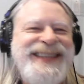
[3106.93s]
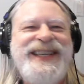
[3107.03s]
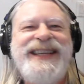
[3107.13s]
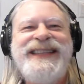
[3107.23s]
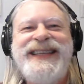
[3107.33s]

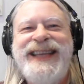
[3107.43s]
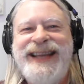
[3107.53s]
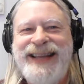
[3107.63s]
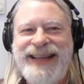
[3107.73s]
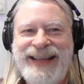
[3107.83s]
Just
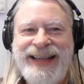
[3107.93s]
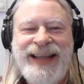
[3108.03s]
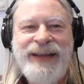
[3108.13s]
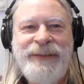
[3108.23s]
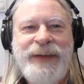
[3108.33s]
kidding.
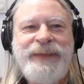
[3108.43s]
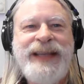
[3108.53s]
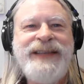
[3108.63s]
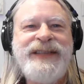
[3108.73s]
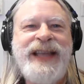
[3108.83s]

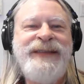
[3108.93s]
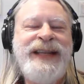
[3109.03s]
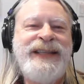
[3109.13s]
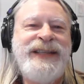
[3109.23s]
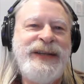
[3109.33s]
fifteen
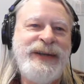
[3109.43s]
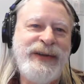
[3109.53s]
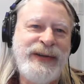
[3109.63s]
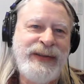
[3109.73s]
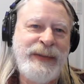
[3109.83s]
seventy-two,